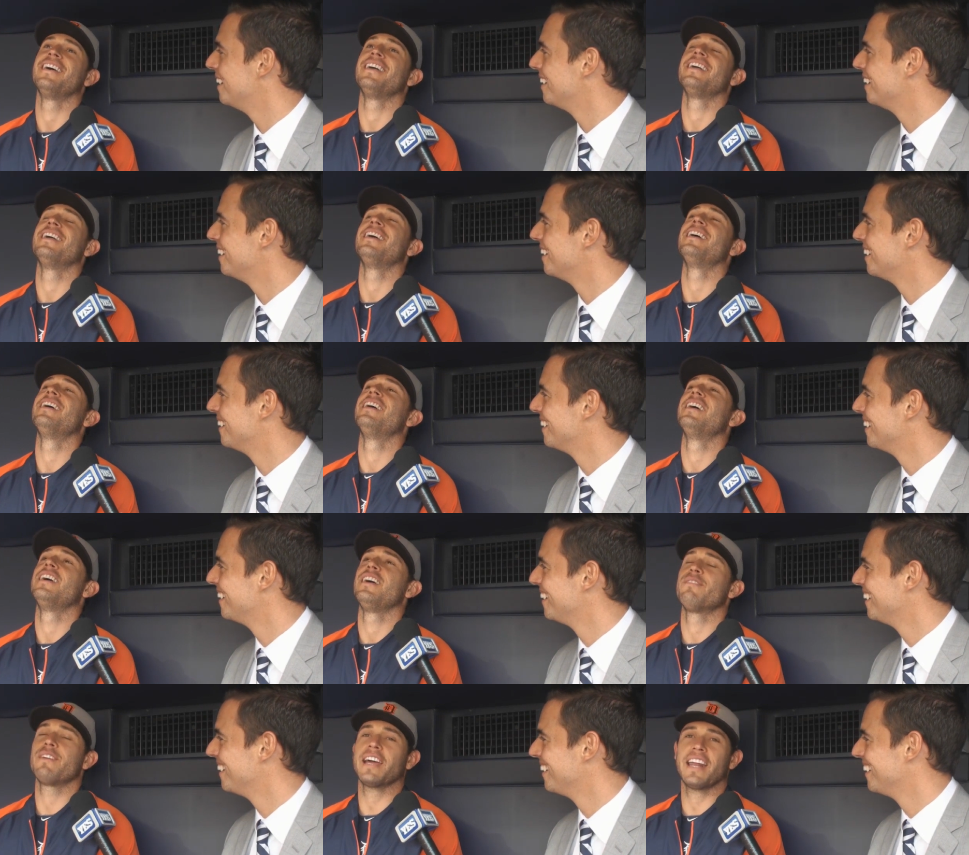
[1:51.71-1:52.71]

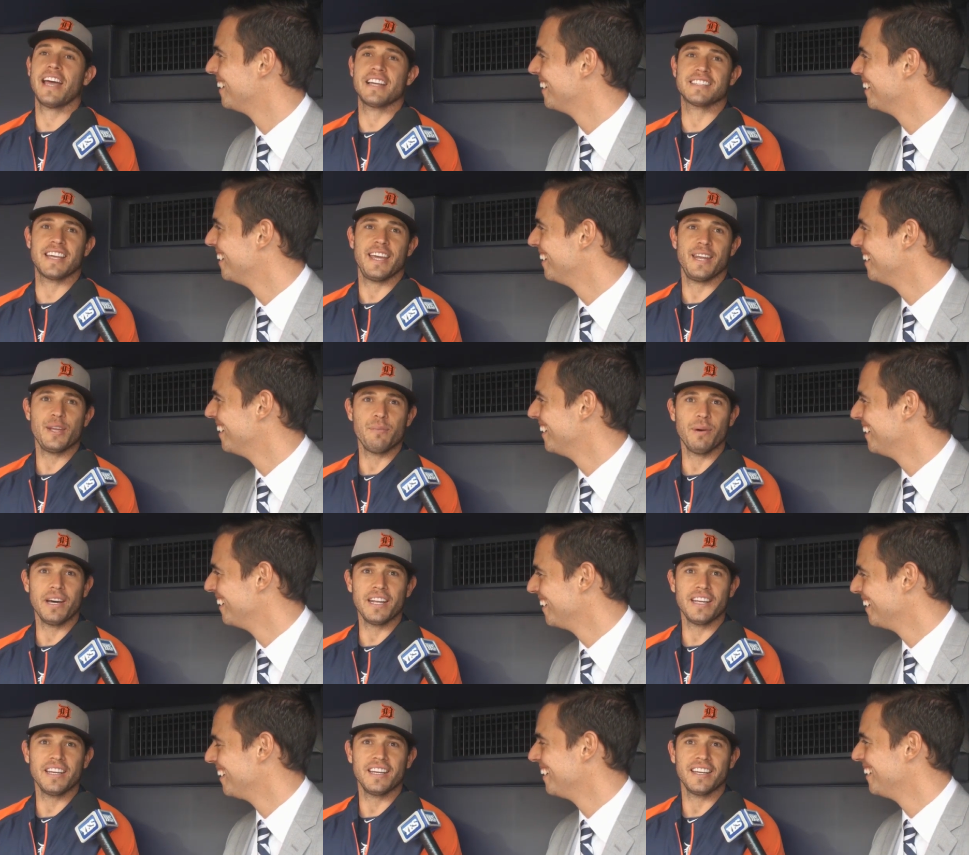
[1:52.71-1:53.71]
Speaker 1: if I could ask
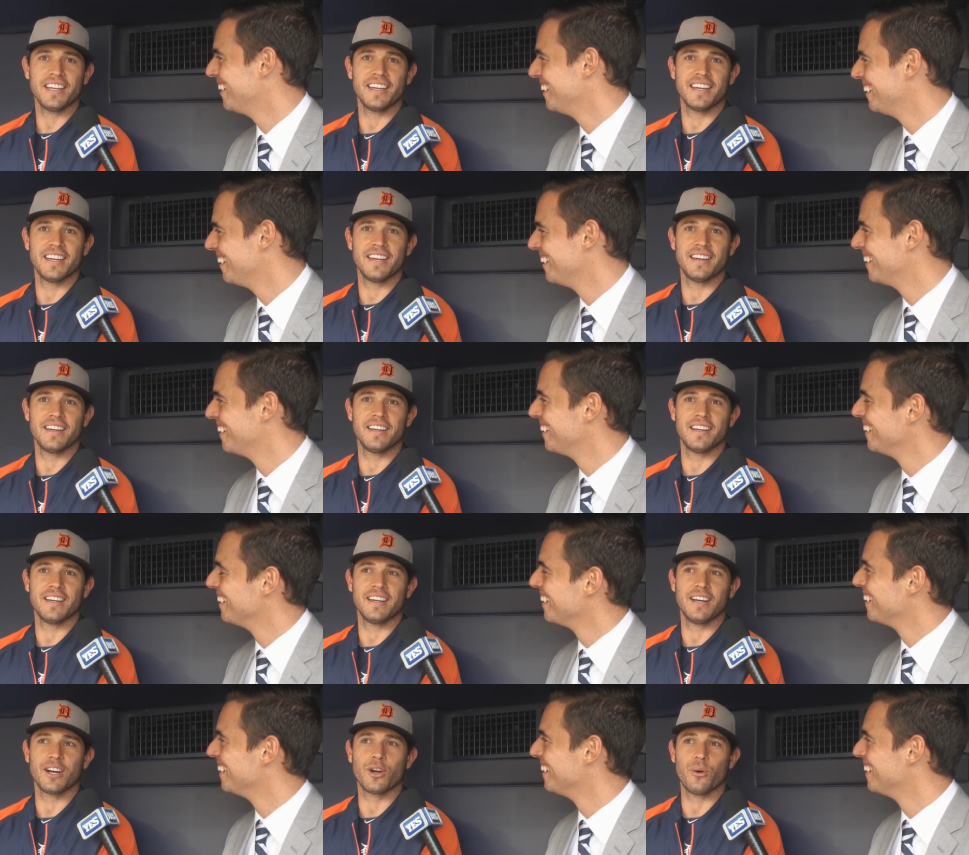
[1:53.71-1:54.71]
anybody
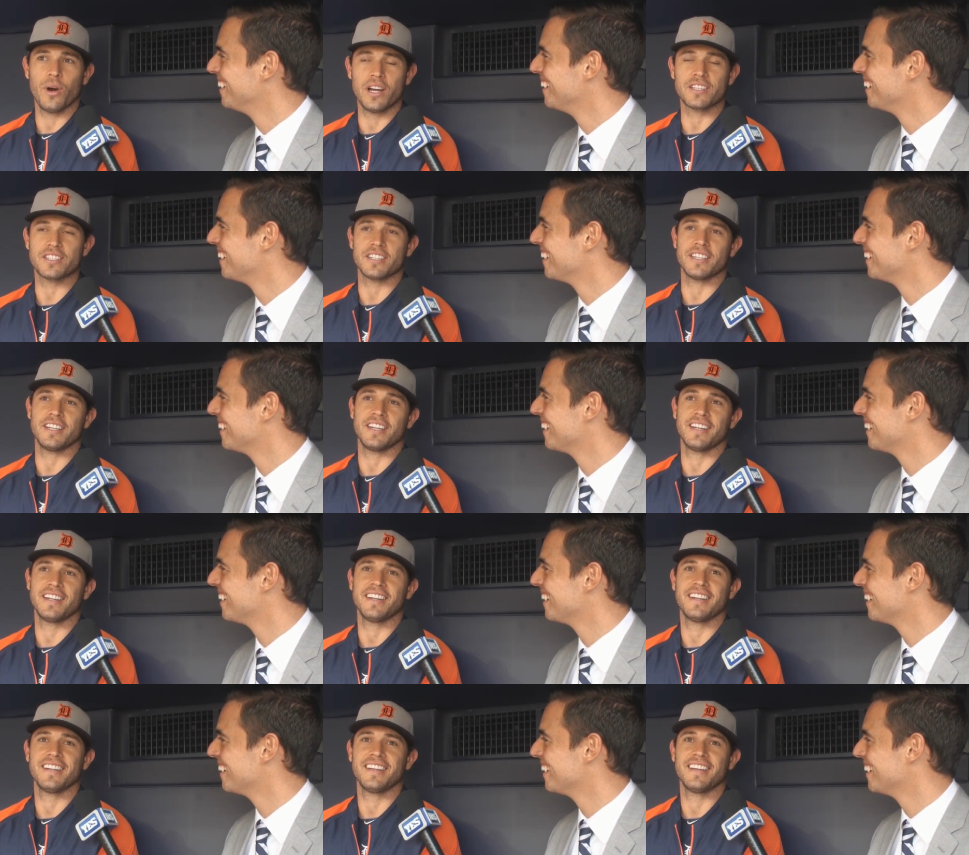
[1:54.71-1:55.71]
a question
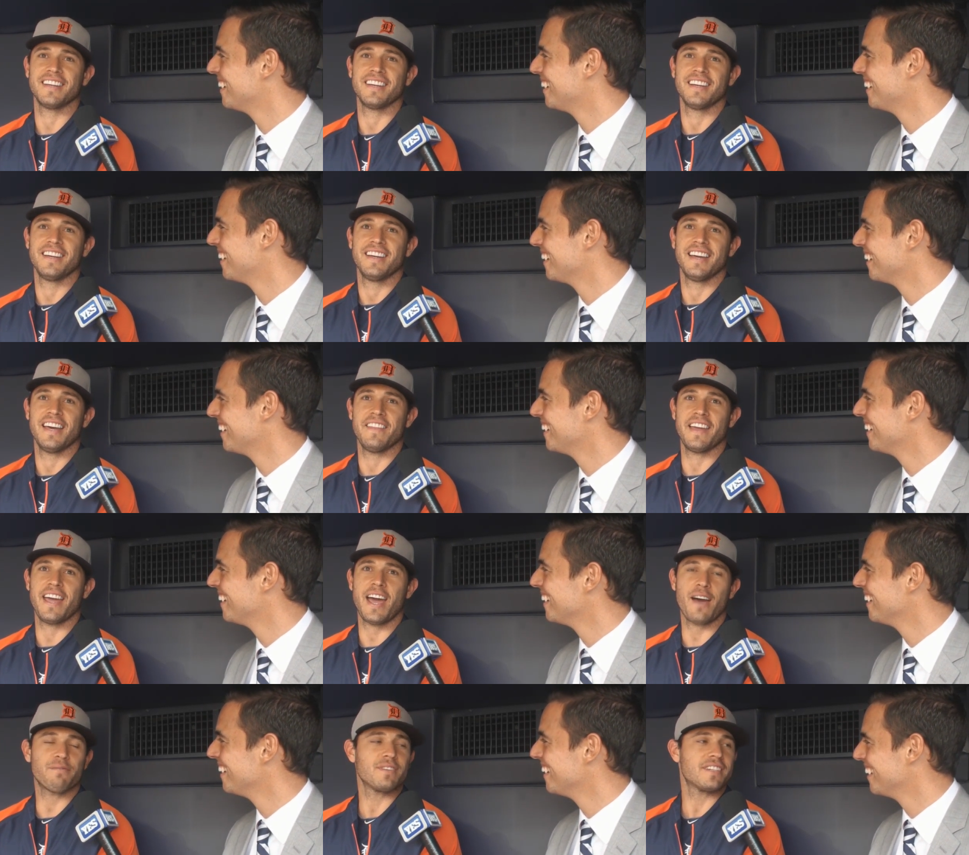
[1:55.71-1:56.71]
and
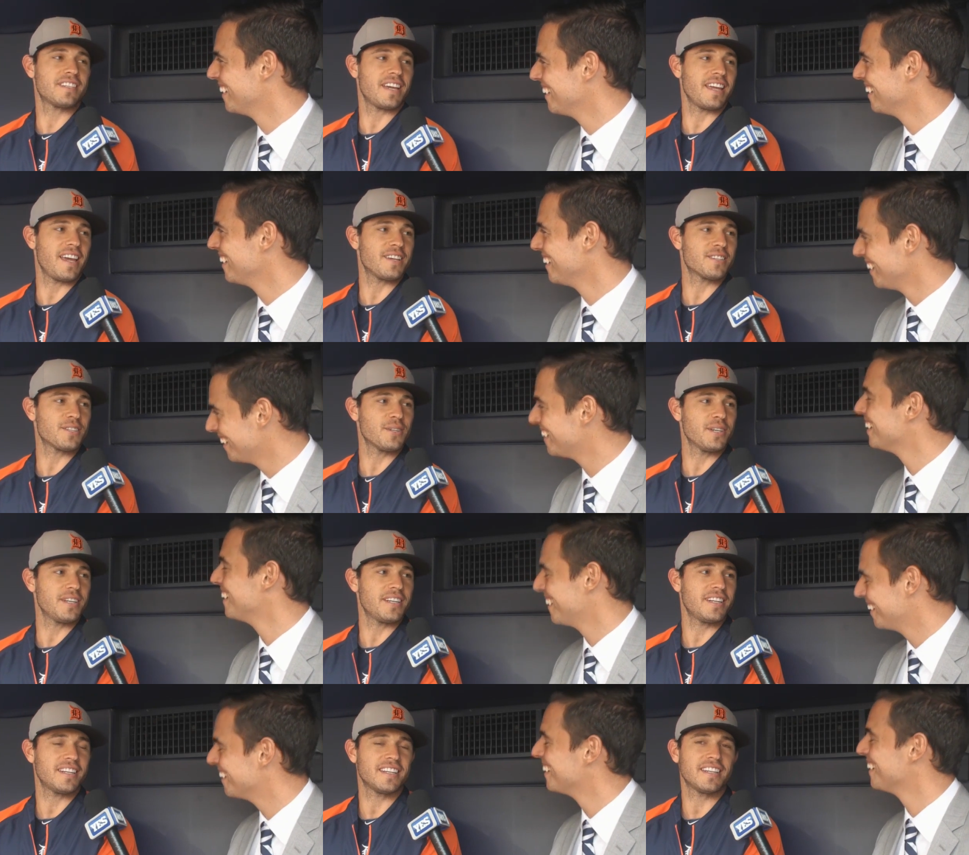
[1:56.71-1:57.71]
they have to say yes to
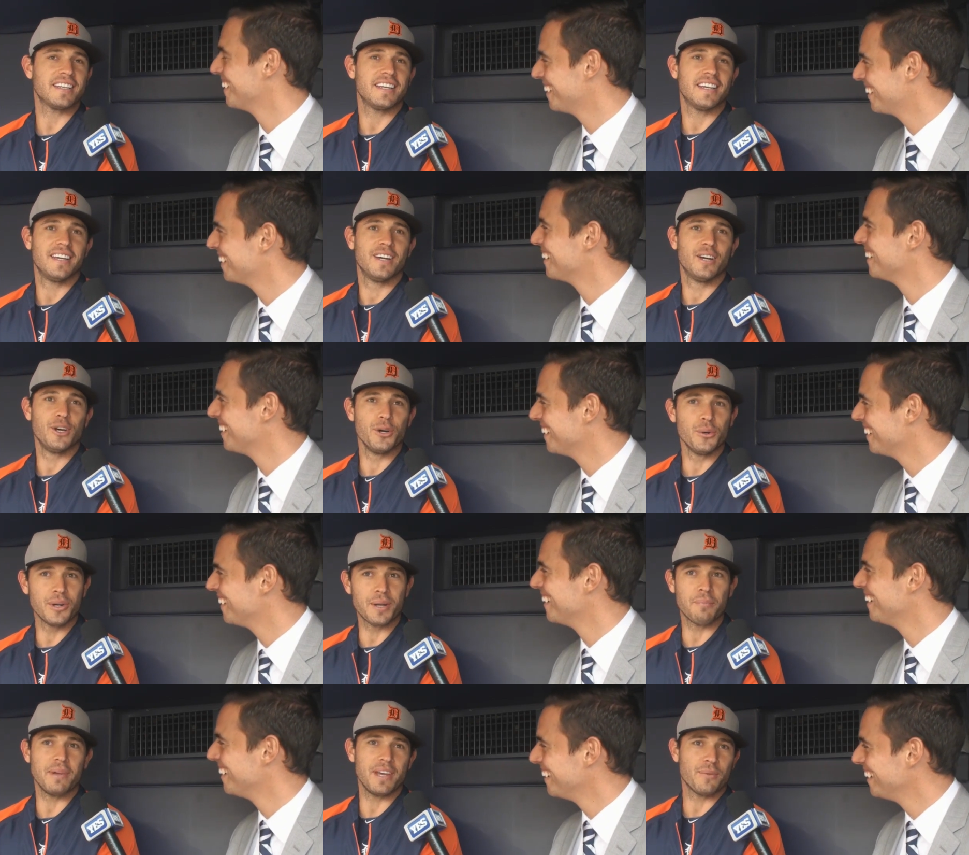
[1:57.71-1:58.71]
it, who
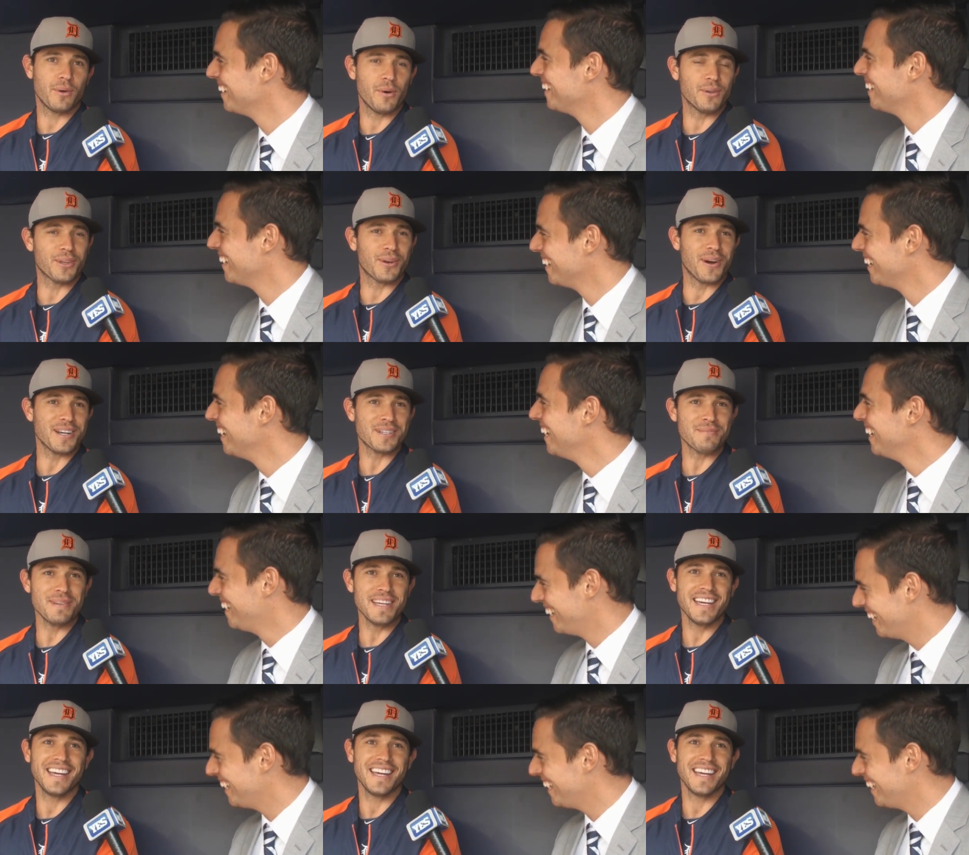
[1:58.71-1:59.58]
would it be and what would the question be?